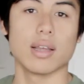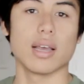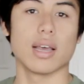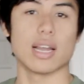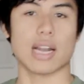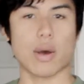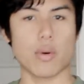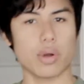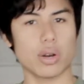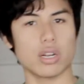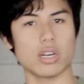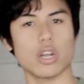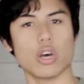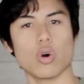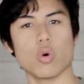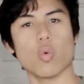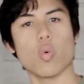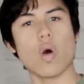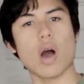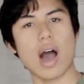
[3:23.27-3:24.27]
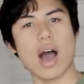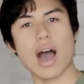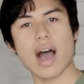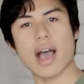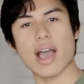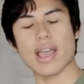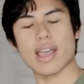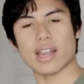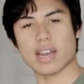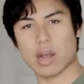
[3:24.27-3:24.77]
And I want to know
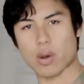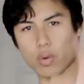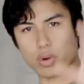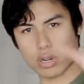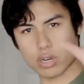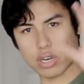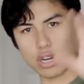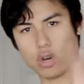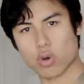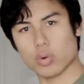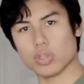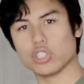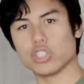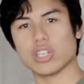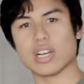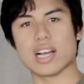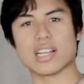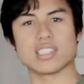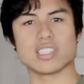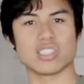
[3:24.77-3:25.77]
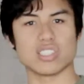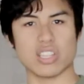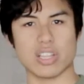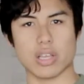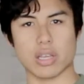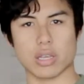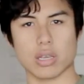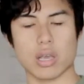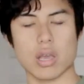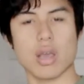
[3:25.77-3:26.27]
why, and I want to know what you guys
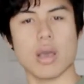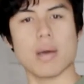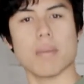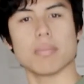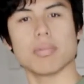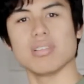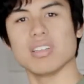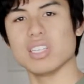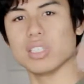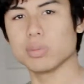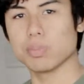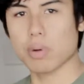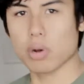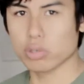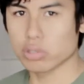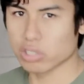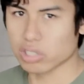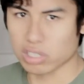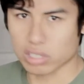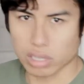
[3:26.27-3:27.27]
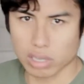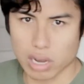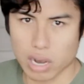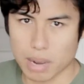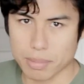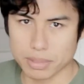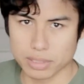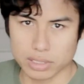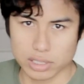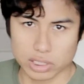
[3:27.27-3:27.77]
think. Please post it in the
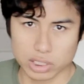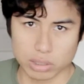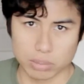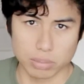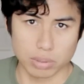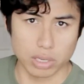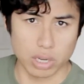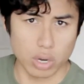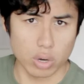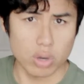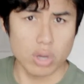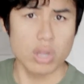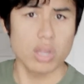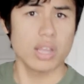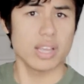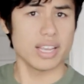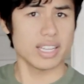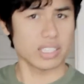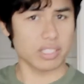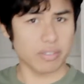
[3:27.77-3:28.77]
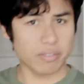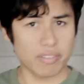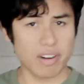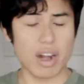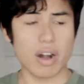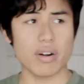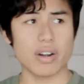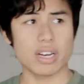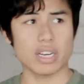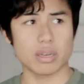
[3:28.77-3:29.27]
comment section below. It's a
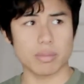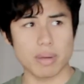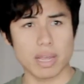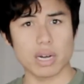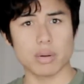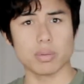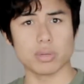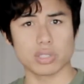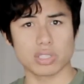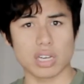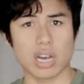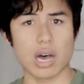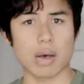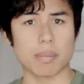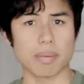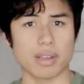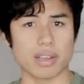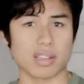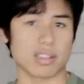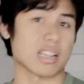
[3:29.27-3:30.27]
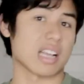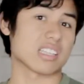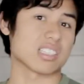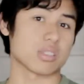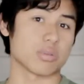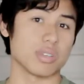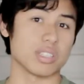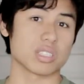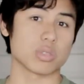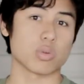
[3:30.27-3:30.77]
very debatable topic, and that's
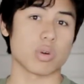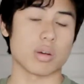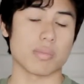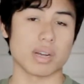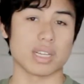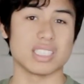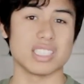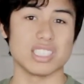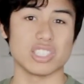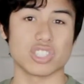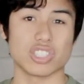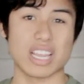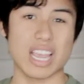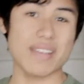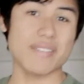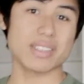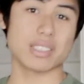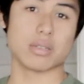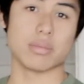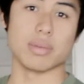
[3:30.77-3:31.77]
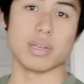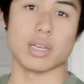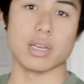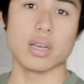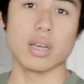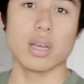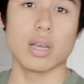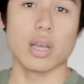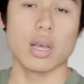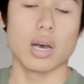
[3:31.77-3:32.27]
the reason why my teacher gave it to me
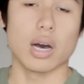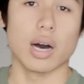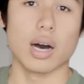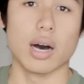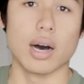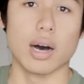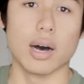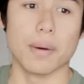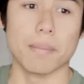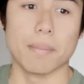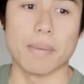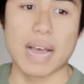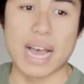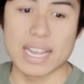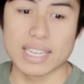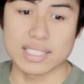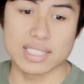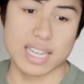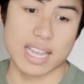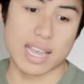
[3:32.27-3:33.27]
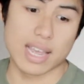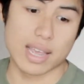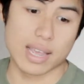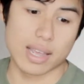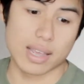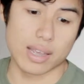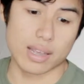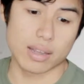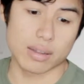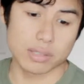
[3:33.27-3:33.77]
as
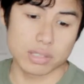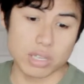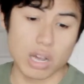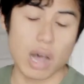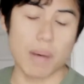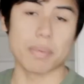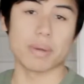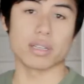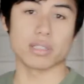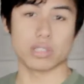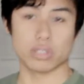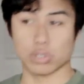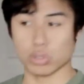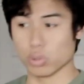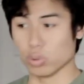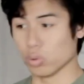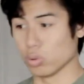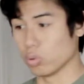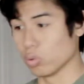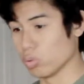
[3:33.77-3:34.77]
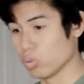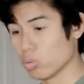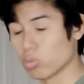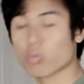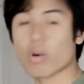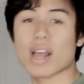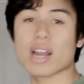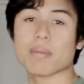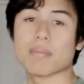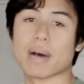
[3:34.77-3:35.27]
a topic to
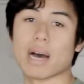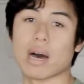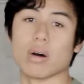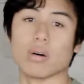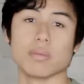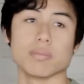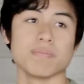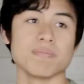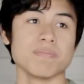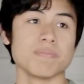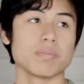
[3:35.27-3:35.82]
write about.